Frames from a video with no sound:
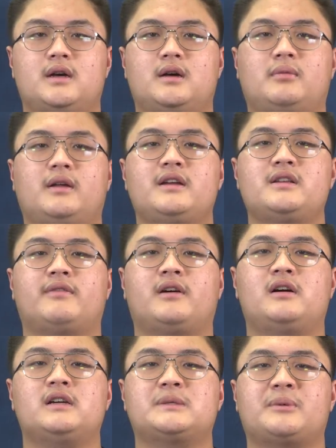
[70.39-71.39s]
Players of
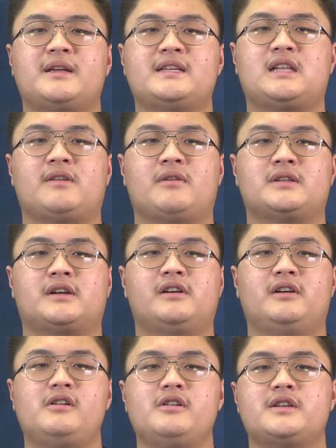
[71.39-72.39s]
all experience levels are
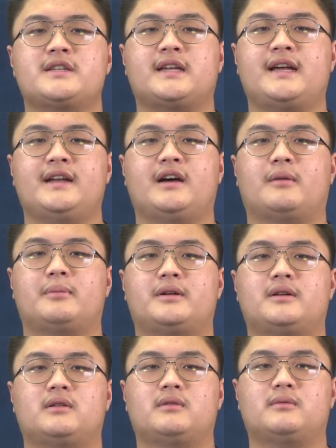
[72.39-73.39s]
encouraged to sign up.
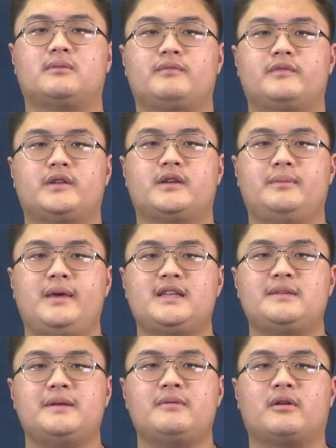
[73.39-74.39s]

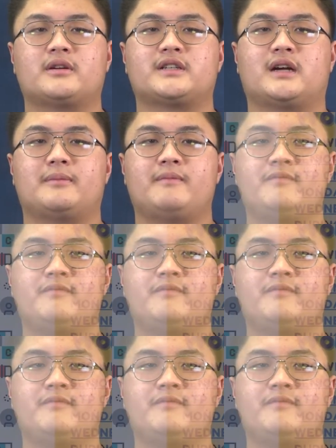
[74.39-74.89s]
PTP Workshop.